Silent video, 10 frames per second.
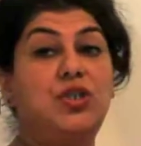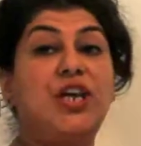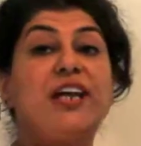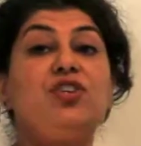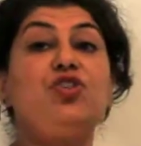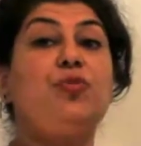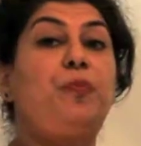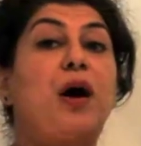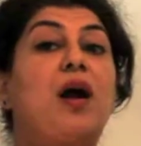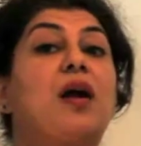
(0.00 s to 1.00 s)
10 to the
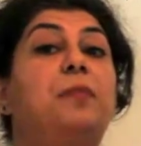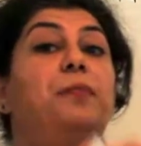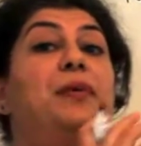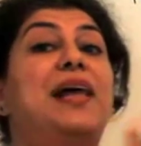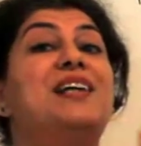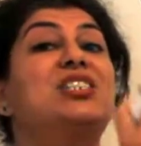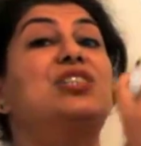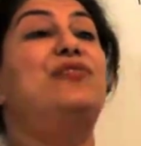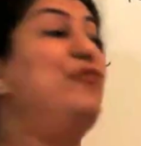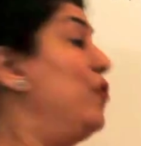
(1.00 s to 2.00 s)
power
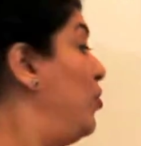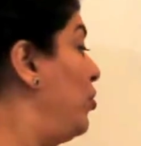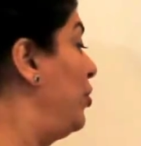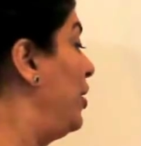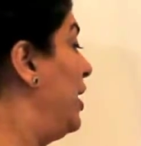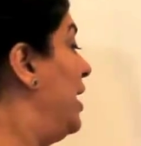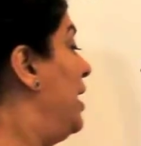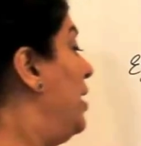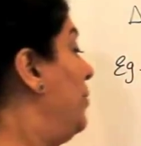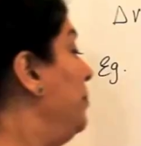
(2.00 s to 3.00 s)
plus 4
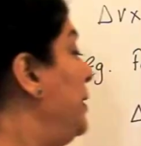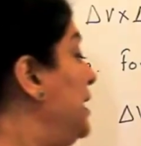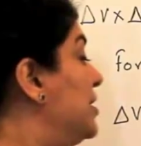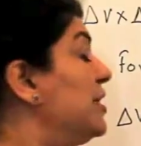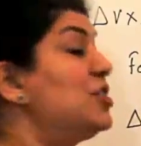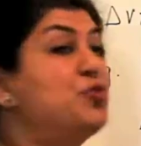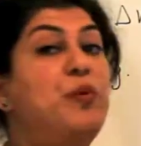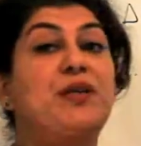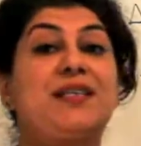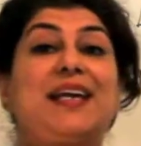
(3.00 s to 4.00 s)
meters
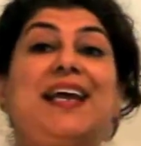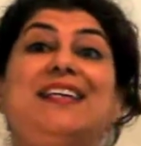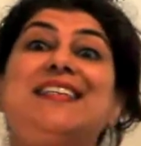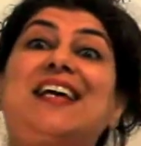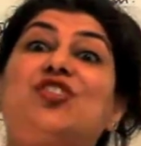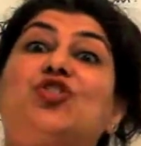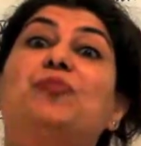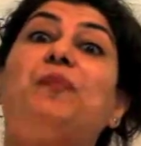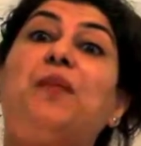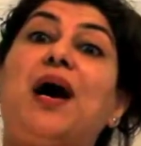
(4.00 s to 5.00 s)
per second. 10 to
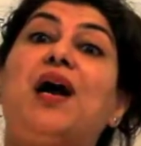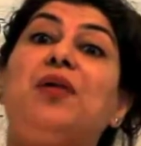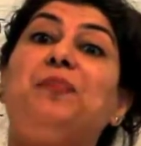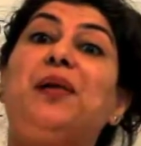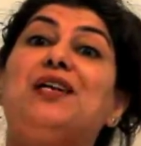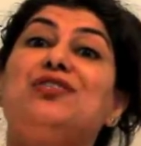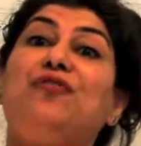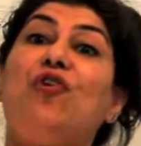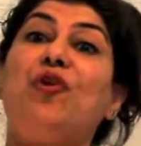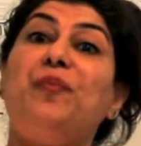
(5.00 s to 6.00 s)
the power plus
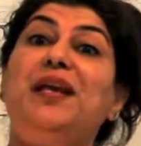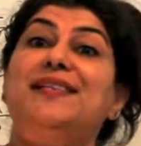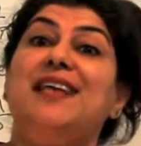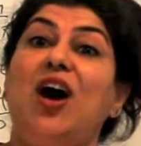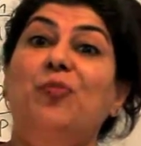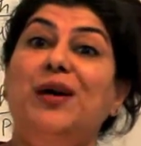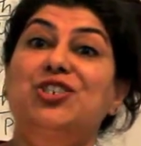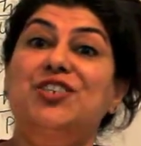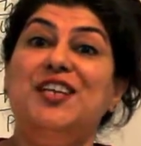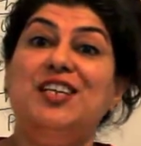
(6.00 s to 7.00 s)
4 means how
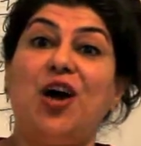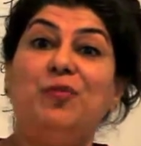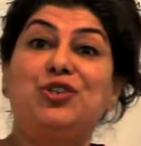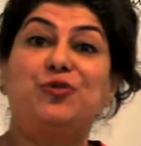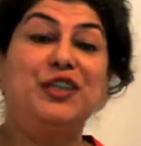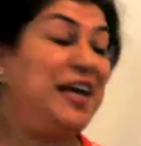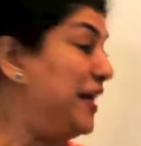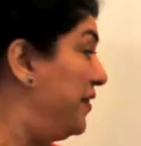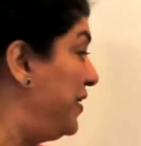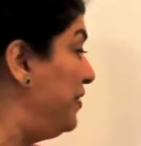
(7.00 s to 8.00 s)
much is it? How much would the
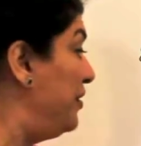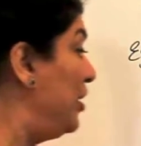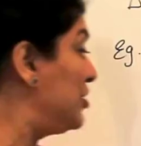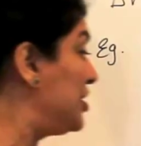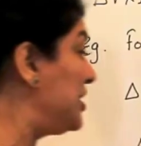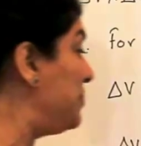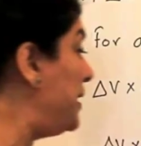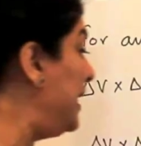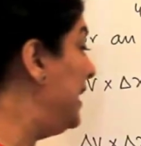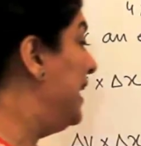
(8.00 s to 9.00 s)
error in velocity
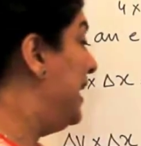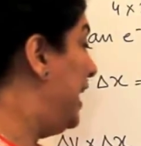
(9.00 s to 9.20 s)
be?